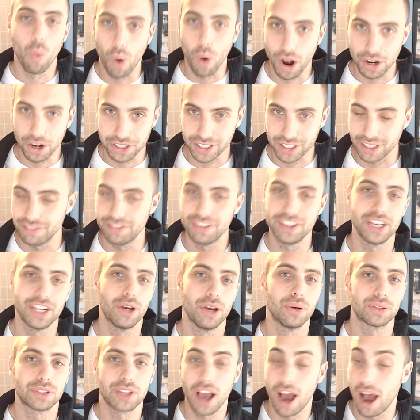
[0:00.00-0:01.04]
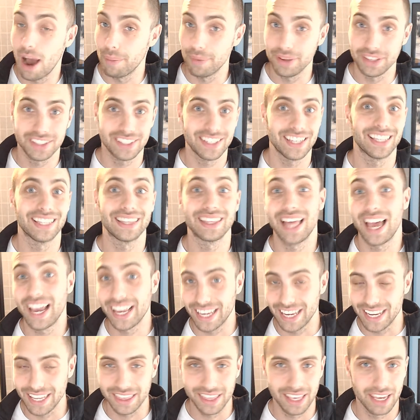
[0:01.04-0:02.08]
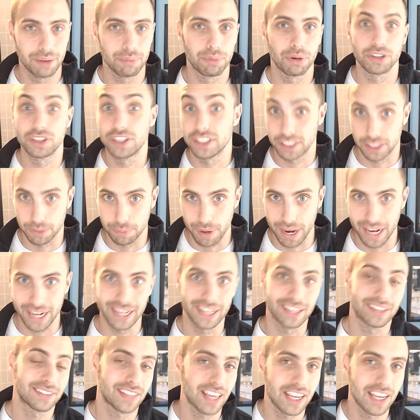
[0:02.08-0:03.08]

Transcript: watching the videos, commenting, liking them, participating,